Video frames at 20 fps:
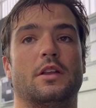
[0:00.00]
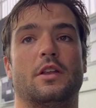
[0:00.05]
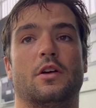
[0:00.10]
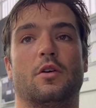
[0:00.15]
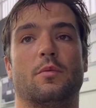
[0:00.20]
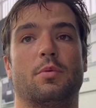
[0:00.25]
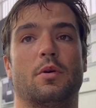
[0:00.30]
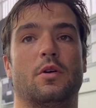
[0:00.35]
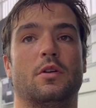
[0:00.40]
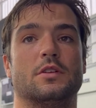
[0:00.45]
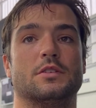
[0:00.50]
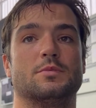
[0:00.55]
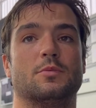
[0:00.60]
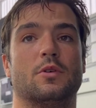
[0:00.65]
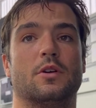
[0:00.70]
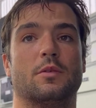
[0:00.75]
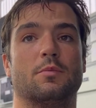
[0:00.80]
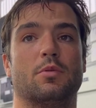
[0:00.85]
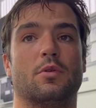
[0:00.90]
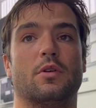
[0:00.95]
No opponent's
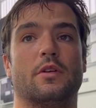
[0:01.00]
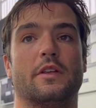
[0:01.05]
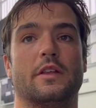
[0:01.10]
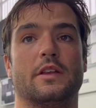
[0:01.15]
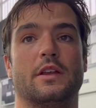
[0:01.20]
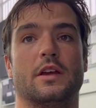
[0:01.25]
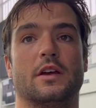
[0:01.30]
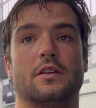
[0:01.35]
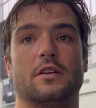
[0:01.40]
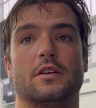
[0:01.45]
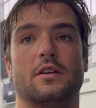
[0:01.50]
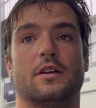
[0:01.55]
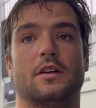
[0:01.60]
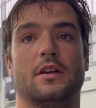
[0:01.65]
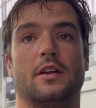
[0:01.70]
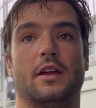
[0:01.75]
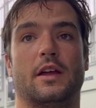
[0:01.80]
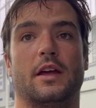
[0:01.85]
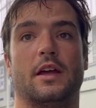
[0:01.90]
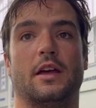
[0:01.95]
more important than the other.
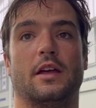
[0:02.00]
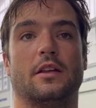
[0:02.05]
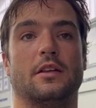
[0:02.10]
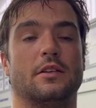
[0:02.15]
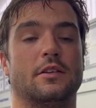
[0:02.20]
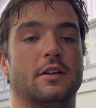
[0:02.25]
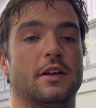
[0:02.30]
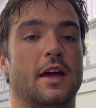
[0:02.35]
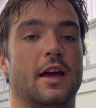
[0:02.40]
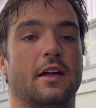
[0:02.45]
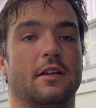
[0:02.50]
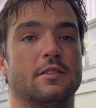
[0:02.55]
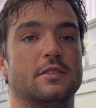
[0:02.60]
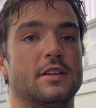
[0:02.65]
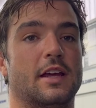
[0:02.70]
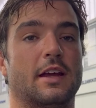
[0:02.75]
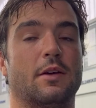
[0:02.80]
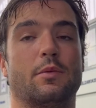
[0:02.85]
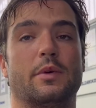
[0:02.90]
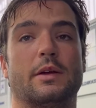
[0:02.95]
And, yeah,
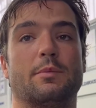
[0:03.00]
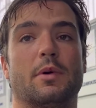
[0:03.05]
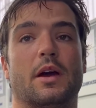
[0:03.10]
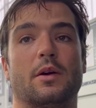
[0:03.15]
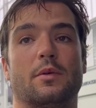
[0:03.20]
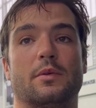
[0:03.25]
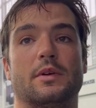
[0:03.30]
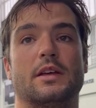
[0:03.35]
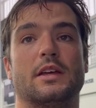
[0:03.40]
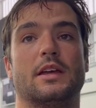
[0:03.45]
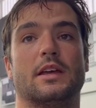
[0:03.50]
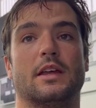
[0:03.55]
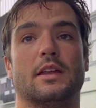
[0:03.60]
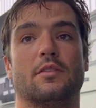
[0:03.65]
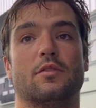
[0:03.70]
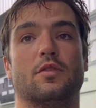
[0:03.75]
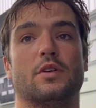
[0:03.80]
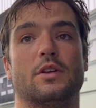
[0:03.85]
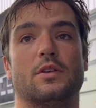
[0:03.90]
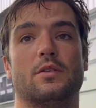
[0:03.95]
take it week by week. And
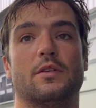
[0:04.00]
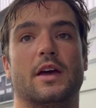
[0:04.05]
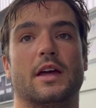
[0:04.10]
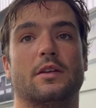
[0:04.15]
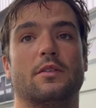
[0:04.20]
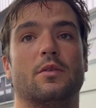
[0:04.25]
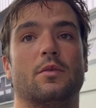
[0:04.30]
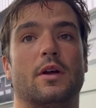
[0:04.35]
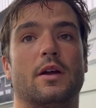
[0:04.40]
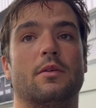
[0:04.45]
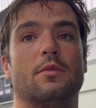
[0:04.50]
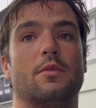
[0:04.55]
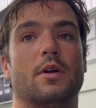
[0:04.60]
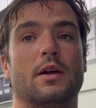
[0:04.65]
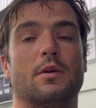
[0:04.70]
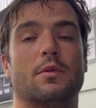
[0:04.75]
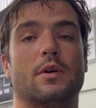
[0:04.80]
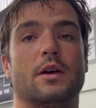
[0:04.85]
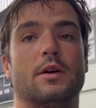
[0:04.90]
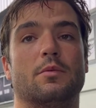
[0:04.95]
if we do that the
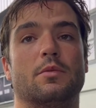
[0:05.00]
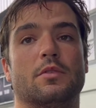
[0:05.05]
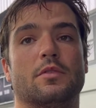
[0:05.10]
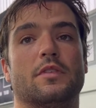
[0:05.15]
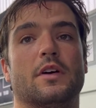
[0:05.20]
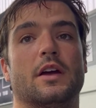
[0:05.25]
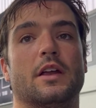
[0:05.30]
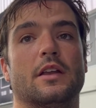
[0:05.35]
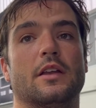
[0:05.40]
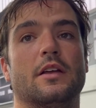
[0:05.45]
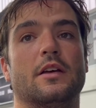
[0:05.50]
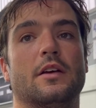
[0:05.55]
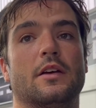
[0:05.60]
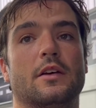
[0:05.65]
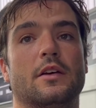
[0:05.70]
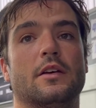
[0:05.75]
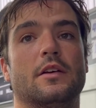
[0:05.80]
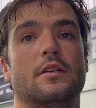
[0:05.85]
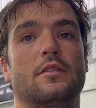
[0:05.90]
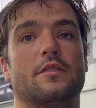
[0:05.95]
right way, we'll find
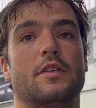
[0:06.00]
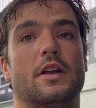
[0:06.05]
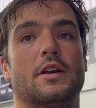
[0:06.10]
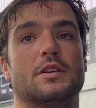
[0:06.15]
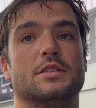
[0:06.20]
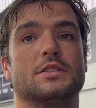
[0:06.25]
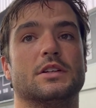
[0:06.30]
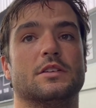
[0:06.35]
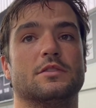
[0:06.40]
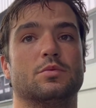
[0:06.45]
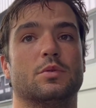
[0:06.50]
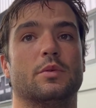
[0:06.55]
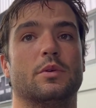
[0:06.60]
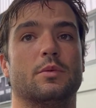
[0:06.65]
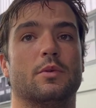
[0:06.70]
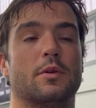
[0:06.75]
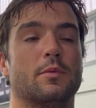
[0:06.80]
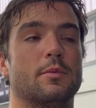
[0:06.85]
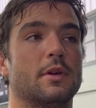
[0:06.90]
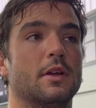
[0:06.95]
ourselves where we
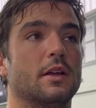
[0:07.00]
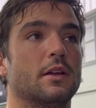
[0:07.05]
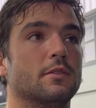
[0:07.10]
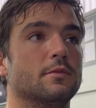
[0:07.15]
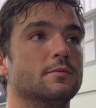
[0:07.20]
want to be.